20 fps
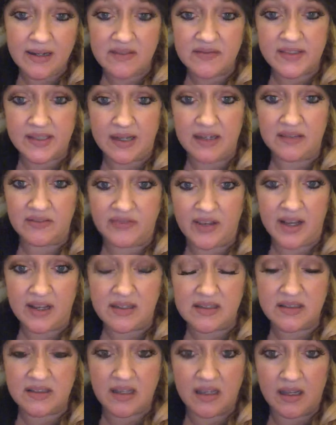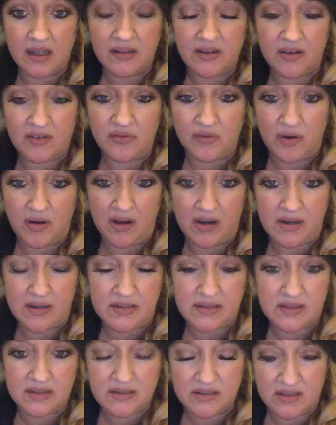side effects. Therefore,
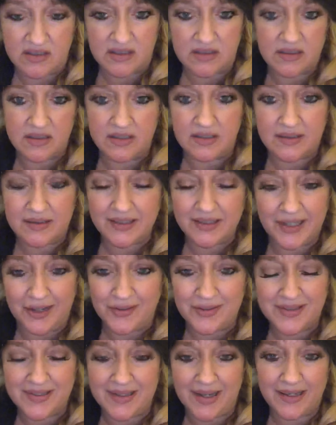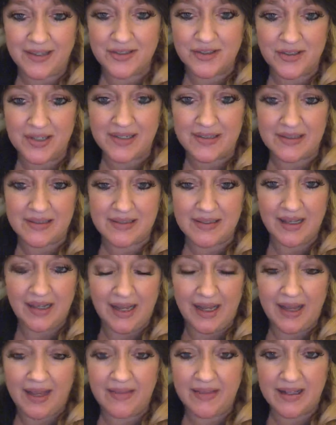it's dangerous.
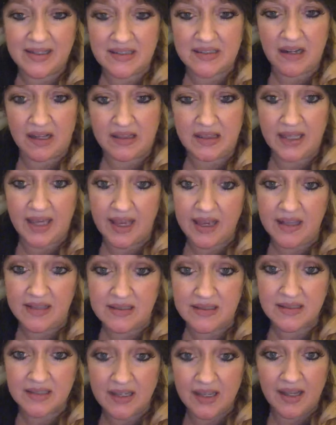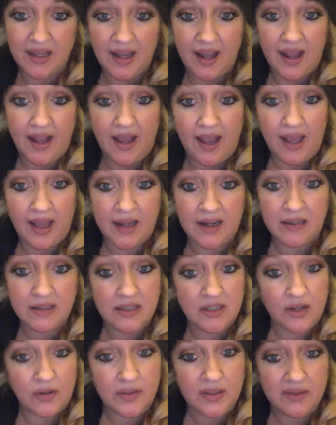And that's not the case. And,
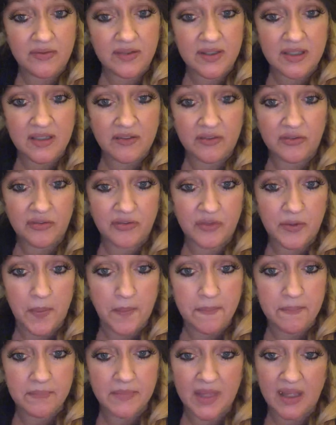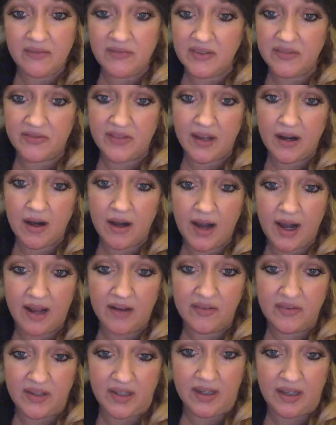even if they are
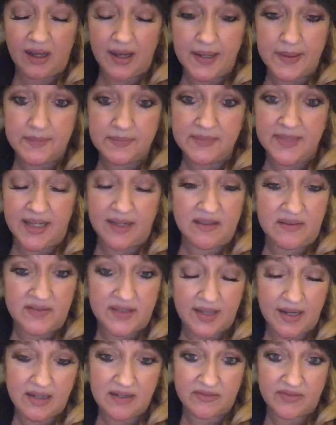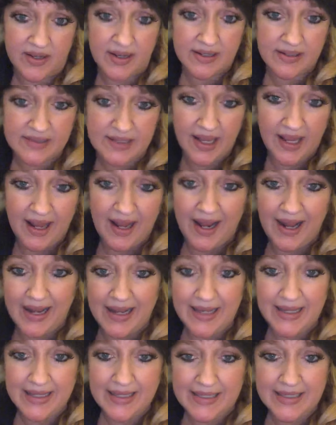having negative side effects,
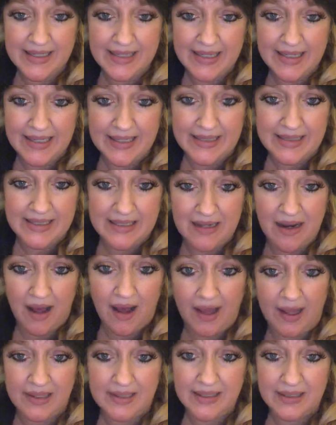it's not